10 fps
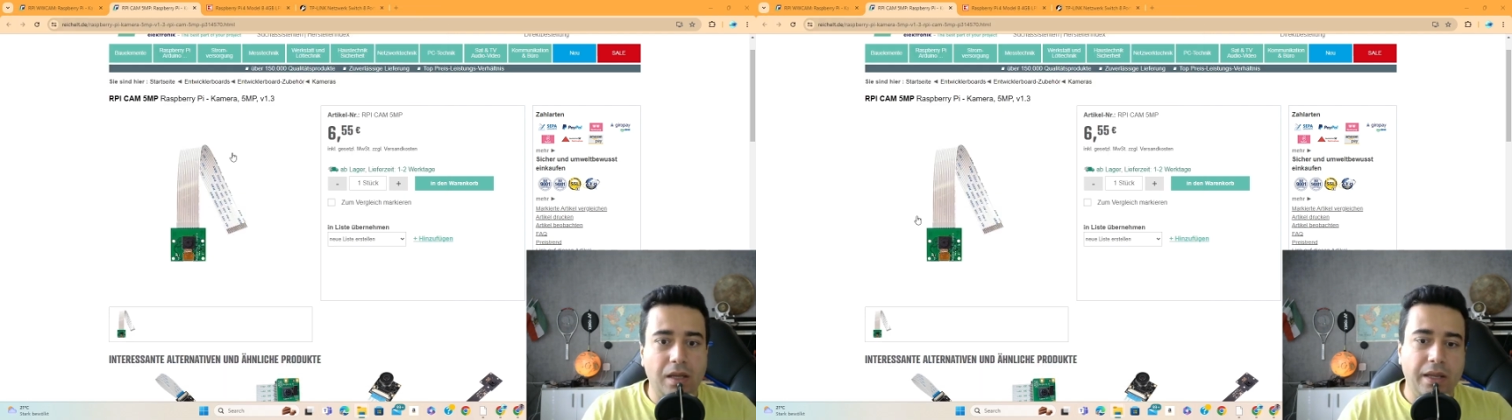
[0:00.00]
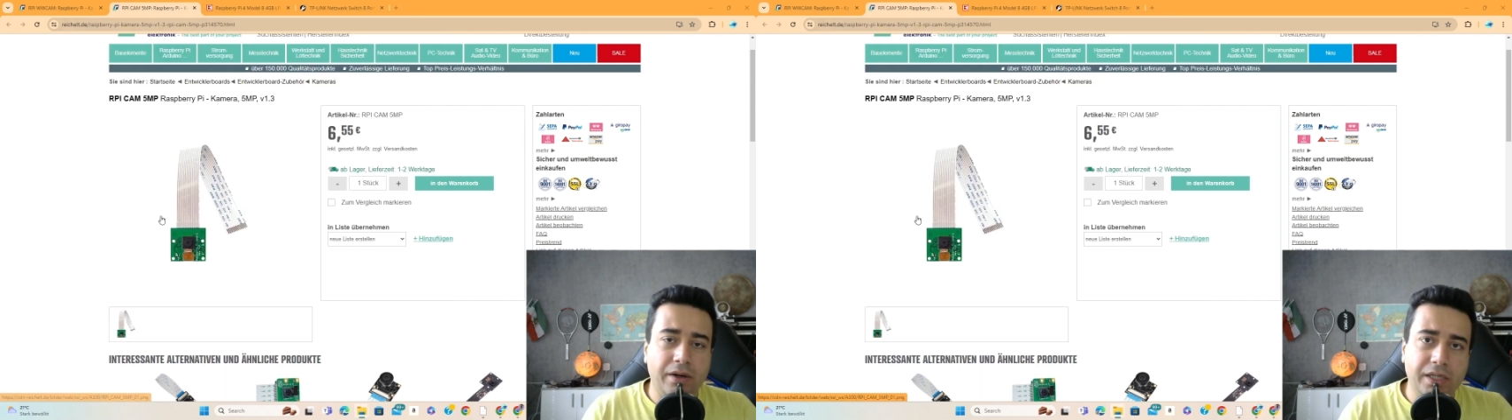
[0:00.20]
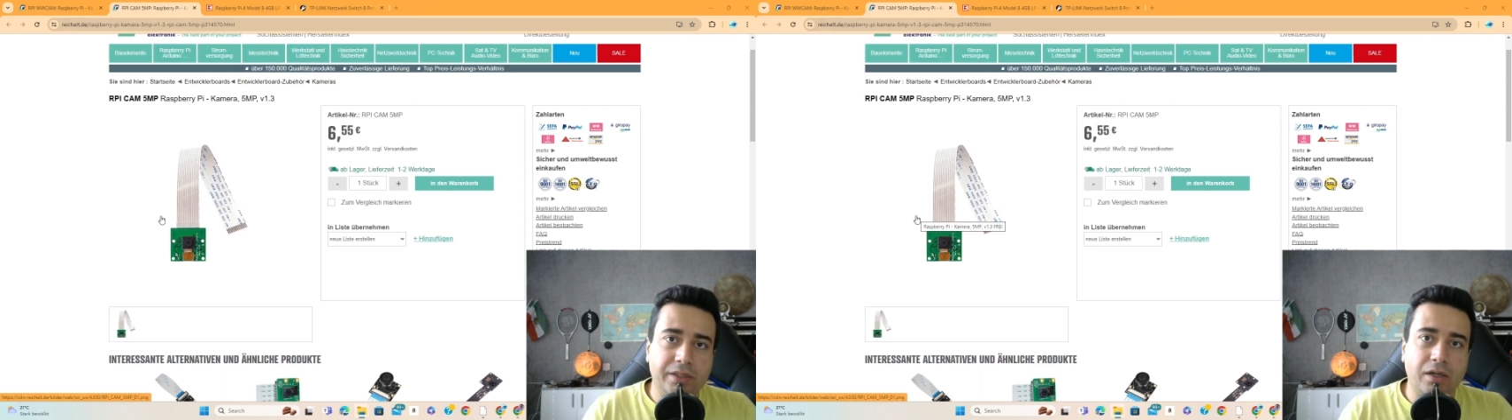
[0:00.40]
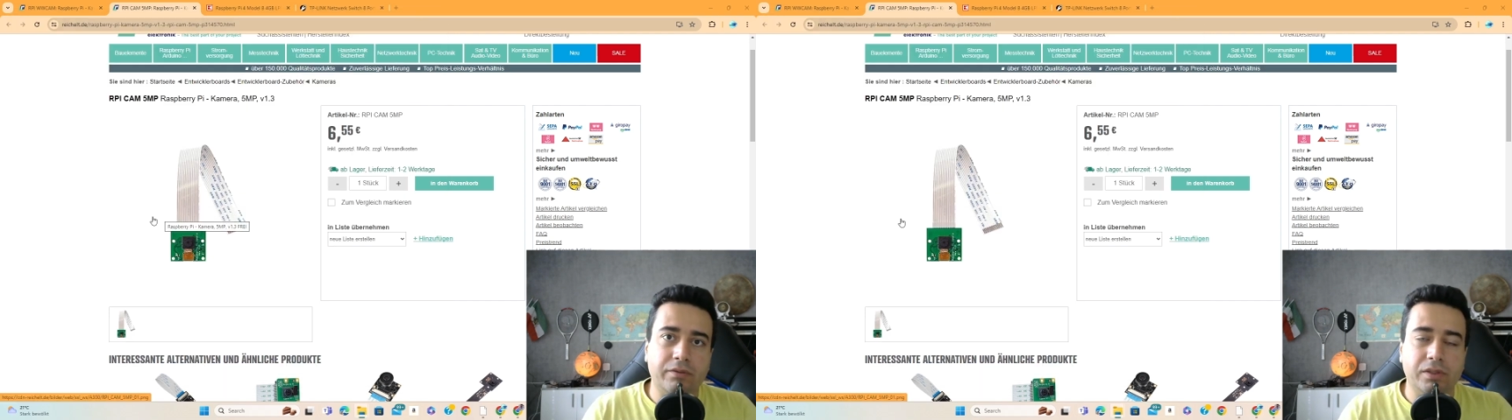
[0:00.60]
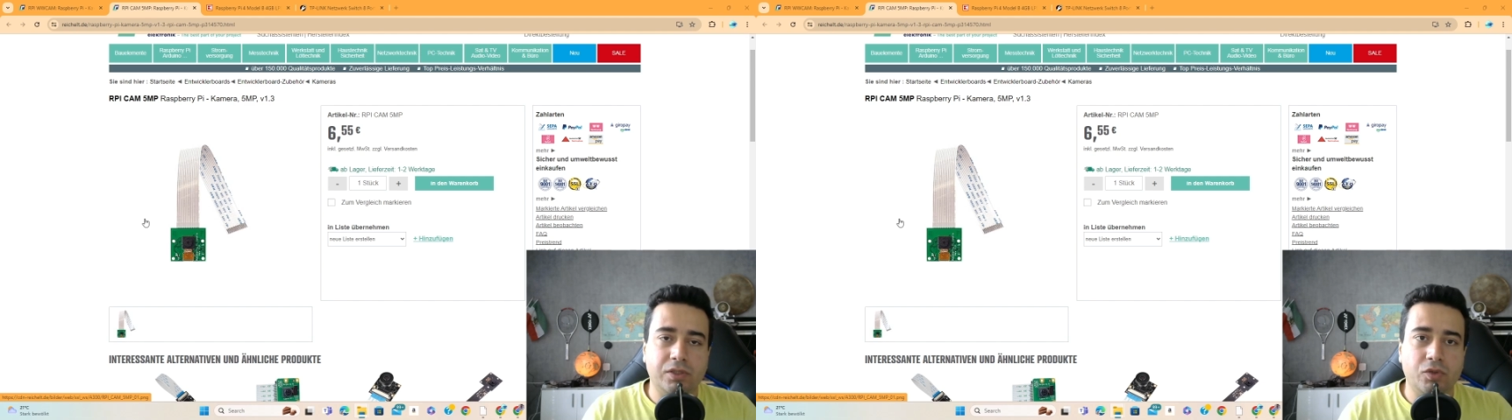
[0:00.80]
earlier I
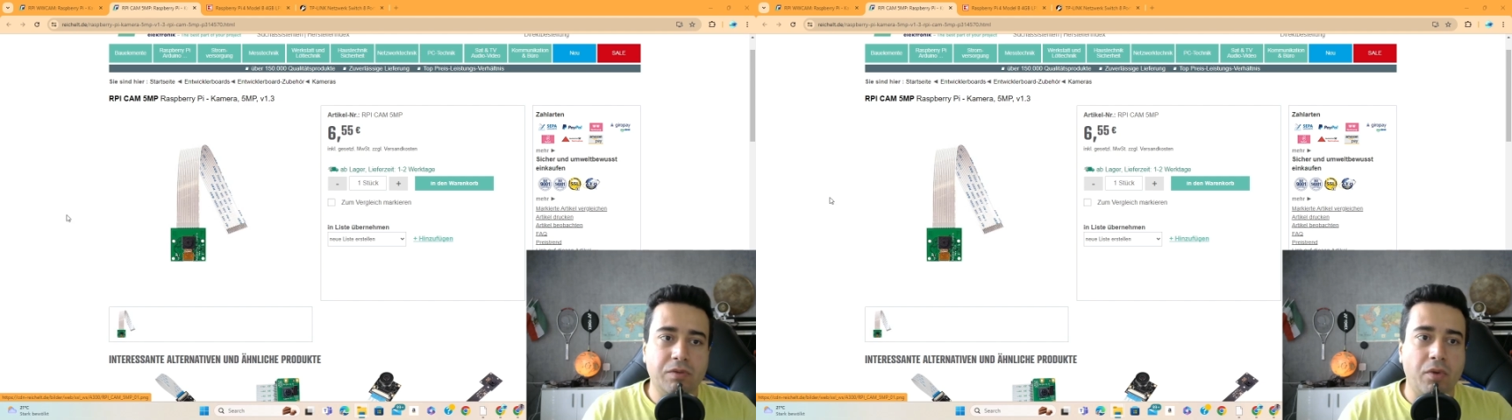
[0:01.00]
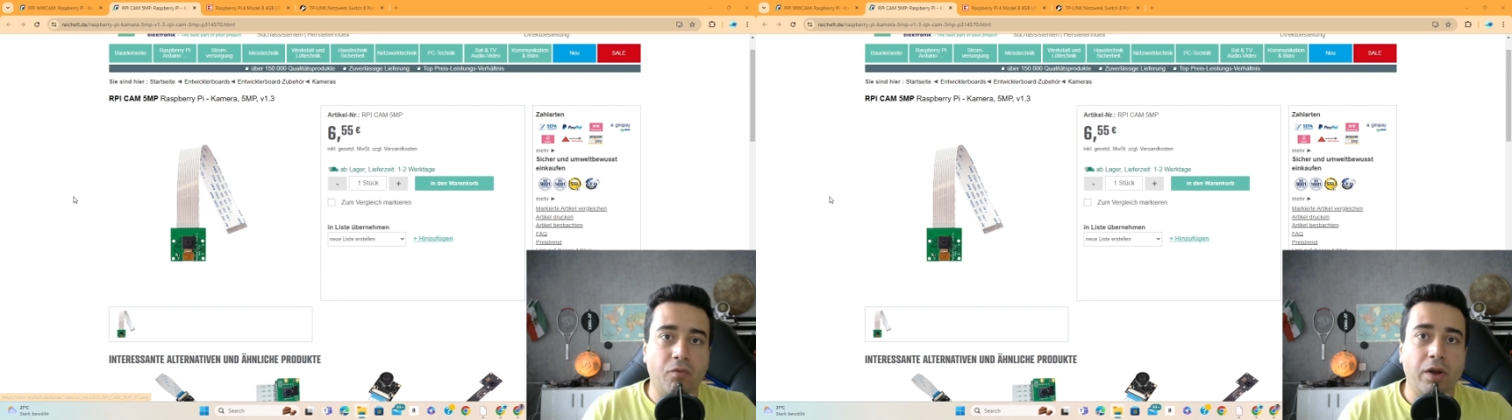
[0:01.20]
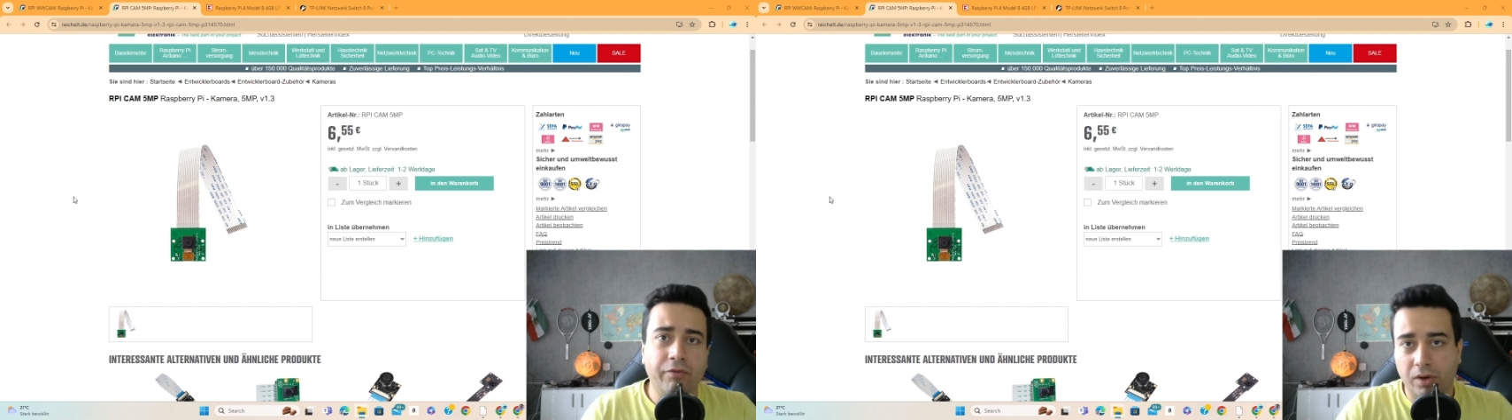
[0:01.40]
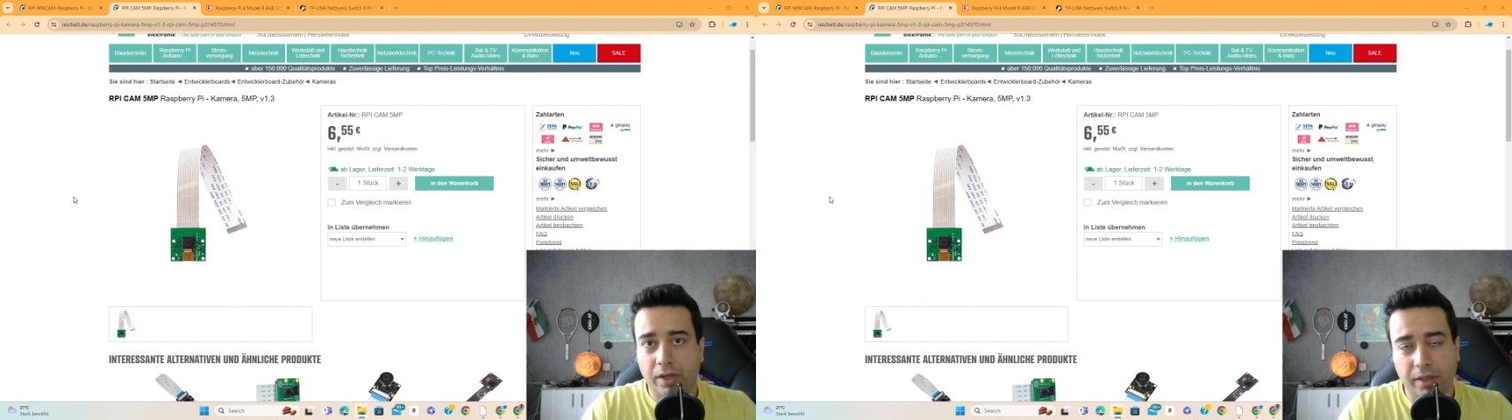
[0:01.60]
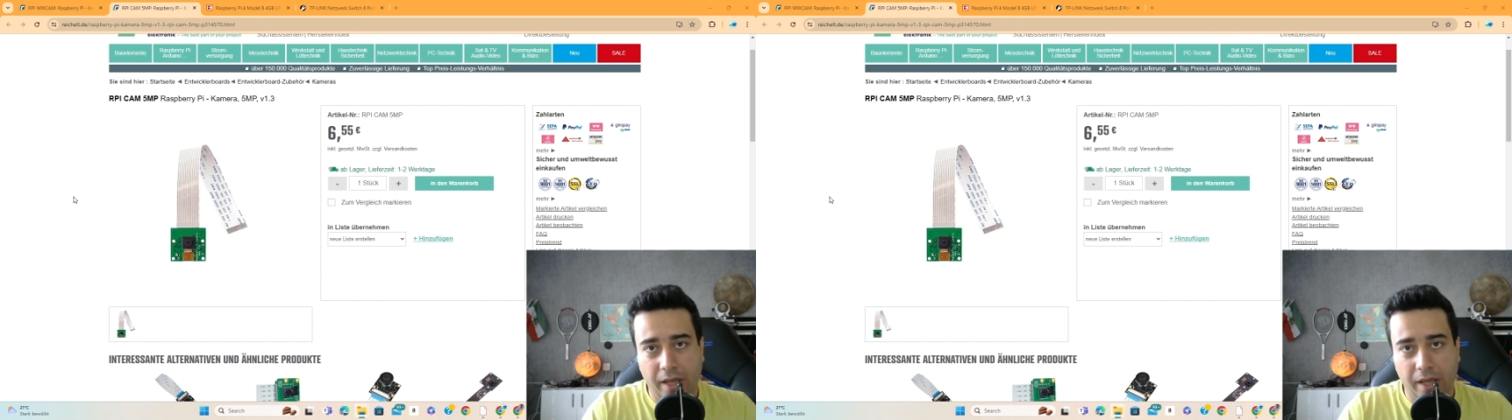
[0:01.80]
was using my Wi-Fi